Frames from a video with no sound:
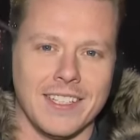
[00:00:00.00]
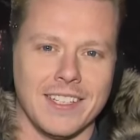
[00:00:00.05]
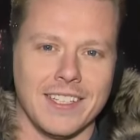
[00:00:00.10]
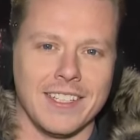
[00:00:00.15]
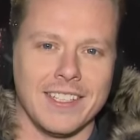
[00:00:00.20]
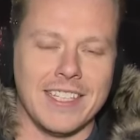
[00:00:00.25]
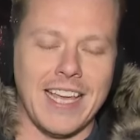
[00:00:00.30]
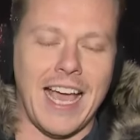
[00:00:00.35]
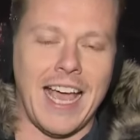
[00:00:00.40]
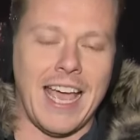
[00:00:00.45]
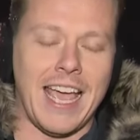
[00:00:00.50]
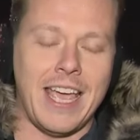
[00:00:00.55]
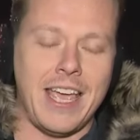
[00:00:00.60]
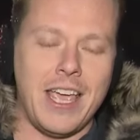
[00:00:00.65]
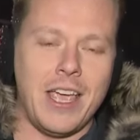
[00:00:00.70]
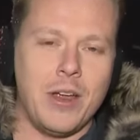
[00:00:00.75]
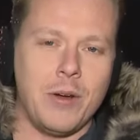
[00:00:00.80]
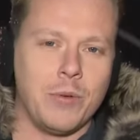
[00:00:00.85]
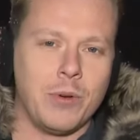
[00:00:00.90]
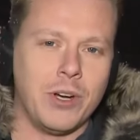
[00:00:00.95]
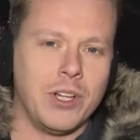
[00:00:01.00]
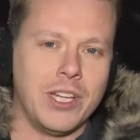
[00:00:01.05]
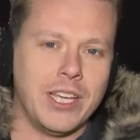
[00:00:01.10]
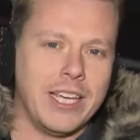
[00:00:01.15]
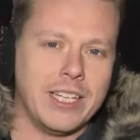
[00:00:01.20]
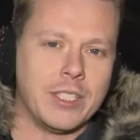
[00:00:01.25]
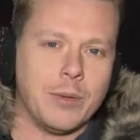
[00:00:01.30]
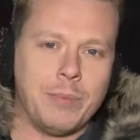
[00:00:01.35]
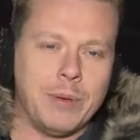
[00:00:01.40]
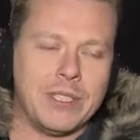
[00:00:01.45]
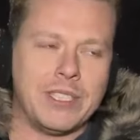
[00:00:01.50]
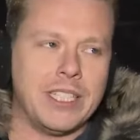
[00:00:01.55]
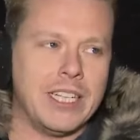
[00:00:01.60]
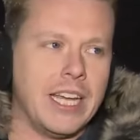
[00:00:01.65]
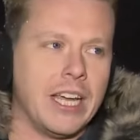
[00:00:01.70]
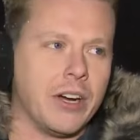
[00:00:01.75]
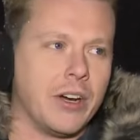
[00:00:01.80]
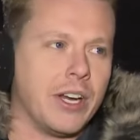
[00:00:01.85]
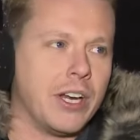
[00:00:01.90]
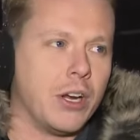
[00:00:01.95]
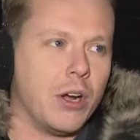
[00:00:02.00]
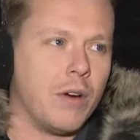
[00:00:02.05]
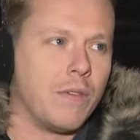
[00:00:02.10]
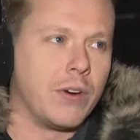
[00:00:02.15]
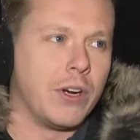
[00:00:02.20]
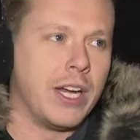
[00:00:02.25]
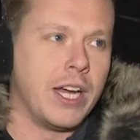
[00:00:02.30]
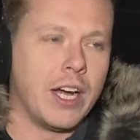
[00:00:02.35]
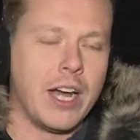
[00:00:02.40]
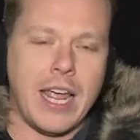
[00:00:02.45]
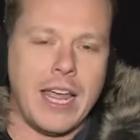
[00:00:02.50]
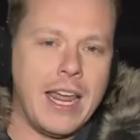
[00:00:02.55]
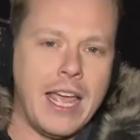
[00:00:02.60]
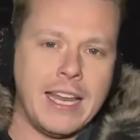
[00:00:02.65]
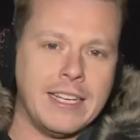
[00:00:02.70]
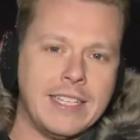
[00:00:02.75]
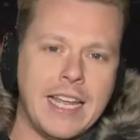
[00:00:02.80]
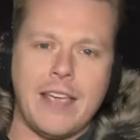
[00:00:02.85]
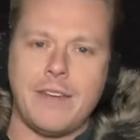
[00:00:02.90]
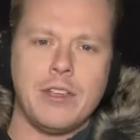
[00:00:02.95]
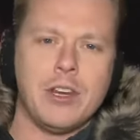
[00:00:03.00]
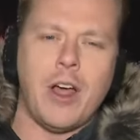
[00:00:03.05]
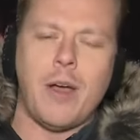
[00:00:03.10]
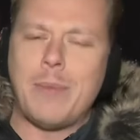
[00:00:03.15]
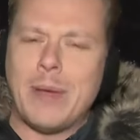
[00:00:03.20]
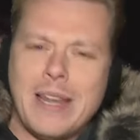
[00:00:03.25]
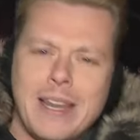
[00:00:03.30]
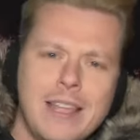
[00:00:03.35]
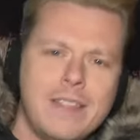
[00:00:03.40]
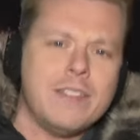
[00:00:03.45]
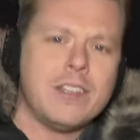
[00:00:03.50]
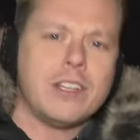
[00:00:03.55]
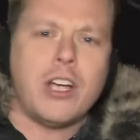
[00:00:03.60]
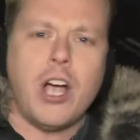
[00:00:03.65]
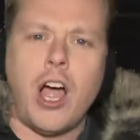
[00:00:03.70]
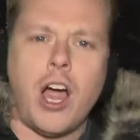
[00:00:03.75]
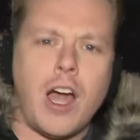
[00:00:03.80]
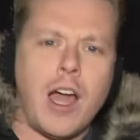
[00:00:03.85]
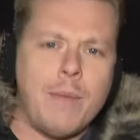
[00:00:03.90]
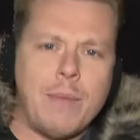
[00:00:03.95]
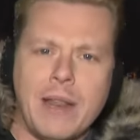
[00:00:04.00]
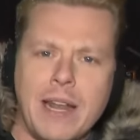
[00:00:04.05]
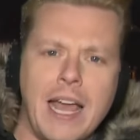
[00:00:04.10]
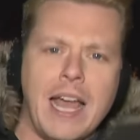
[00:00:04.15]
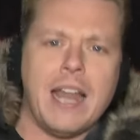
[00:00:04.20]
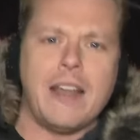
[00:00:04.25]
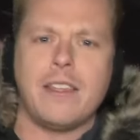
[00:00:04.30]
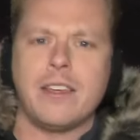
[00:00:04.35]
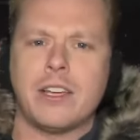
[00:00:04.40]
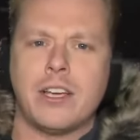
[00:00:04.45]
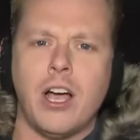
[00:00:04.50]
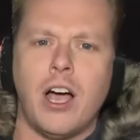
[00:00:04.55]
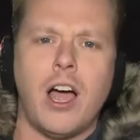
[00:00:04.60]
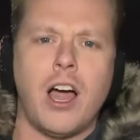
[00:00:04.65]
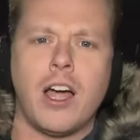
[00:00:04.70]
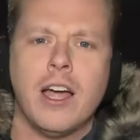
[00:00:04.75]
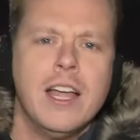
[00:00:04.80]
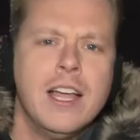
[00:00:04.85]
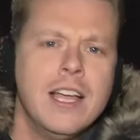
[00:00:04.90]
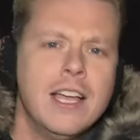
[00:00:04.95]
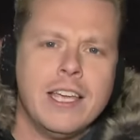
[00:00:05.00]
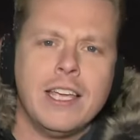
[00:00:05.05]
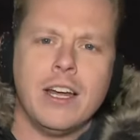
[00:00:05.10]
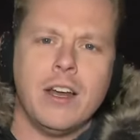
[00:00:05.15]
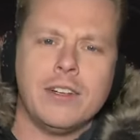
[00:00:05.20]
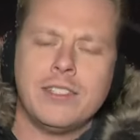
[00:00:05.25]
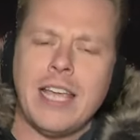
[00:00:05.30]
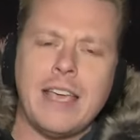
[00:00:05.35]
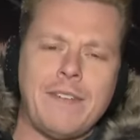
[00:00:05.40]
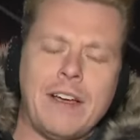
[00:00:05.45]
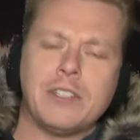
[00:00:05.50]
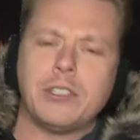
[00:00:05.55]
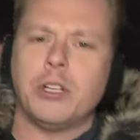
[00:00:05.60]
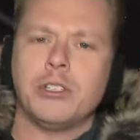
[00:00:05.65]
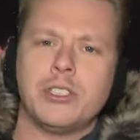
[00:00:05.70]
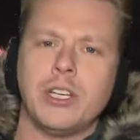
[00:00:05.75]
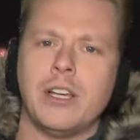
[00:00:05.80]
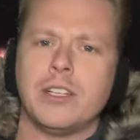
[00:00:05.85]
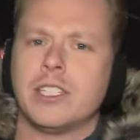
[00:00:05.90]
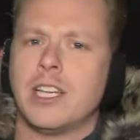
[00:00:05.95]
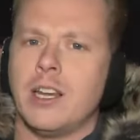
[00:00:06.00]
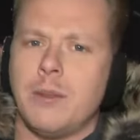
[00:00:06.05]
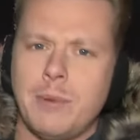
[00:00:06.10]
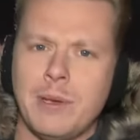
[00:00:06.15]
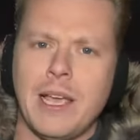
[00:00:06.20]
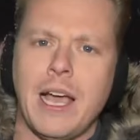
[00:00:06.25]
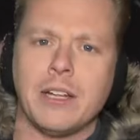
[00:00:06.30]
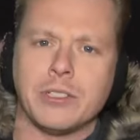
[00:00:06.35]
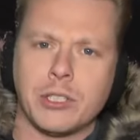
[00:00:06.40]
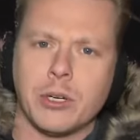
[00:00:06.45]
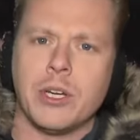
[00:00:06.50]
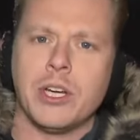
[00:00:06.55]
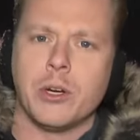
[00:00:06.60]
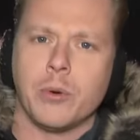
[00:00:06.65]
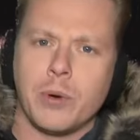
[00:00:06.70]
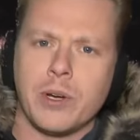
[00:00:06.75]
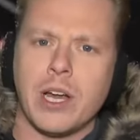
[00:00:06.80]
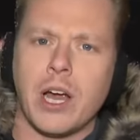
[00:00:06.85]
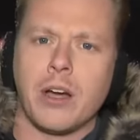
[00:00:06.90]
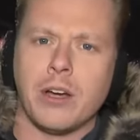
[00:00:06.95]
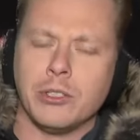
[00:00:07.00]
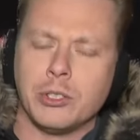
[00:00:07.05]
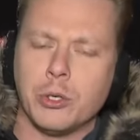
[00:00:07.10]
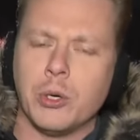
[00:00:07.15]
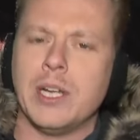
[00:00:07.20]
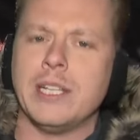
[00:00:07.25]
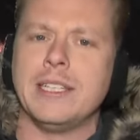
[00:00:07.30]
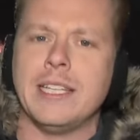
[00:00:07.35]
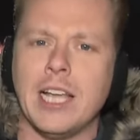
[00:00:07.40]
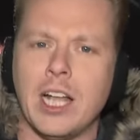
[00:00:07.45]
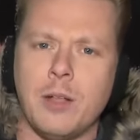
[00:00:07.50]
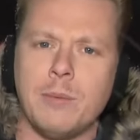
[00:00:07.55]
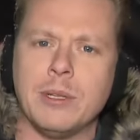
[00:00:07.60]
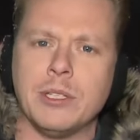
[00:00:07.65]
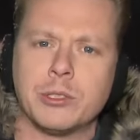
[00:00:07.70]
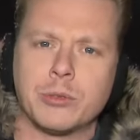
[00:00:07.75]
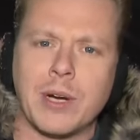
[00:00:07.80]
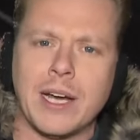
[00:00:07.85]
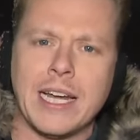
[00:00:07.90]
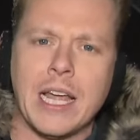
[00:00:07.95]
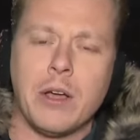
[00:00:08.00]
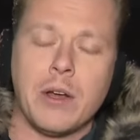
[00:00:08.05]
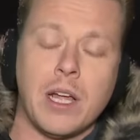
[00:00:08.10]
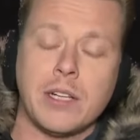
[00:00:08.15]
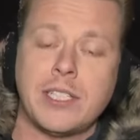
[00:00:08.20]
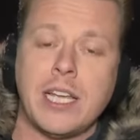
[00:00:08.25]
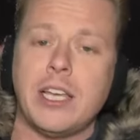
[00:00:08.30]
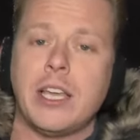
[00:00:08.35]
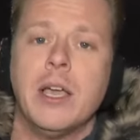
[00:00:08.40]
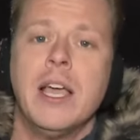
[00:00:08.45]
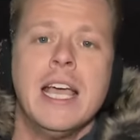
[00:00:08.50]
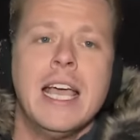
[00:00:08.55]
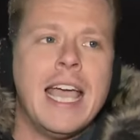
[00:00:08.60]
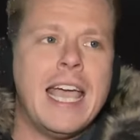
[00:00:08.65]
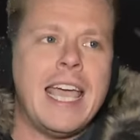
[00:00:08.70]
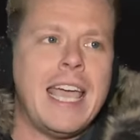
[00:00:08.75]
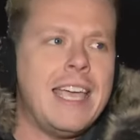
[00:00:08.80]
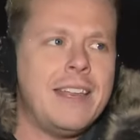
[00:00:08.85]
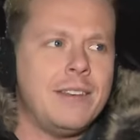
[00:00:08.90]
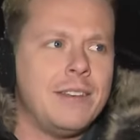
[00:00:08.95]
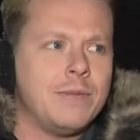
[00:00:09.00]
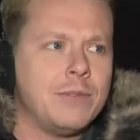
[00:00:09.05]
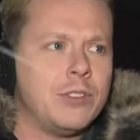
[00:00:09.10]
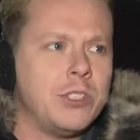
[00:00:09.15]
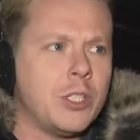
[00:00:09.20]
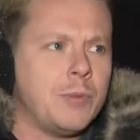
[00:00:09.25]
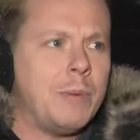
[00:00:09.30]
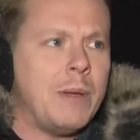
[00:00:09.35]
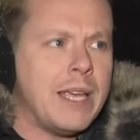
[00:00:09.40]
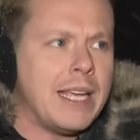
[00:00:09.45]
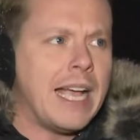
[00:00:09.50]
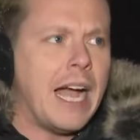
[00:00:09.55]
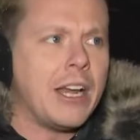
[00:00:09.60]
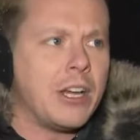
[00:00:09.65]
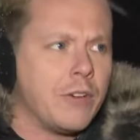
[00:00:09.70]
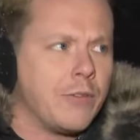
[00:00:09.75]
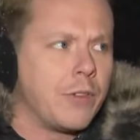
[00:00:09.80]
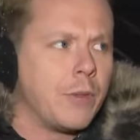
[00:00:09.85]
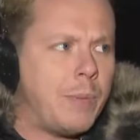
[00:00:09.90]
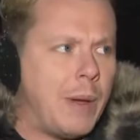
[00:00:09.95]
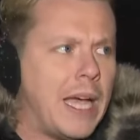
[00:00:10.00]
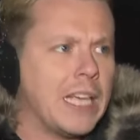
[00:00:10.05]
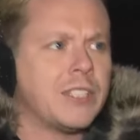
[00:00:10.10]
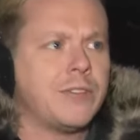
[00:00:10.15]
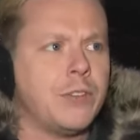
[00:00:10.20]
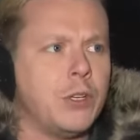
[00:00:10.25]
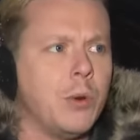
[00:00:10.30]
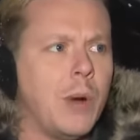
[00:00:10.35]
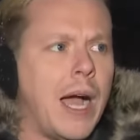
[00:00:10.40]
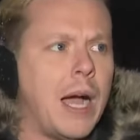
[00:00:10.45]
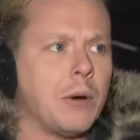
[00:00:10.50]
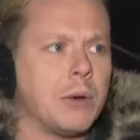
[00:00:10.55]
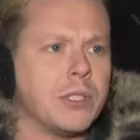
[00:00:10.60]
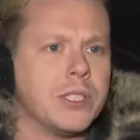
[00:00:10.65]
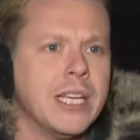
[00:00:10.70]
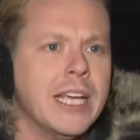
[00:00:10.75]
Yeah, it really is a busy area over here. And Dave, you know, I've been in the car, I've been out of the car. You know, Dave, I told you I was going to be out. So here we are enjoying the elements right now. And I'll tell you, it just being out here for the past few hours,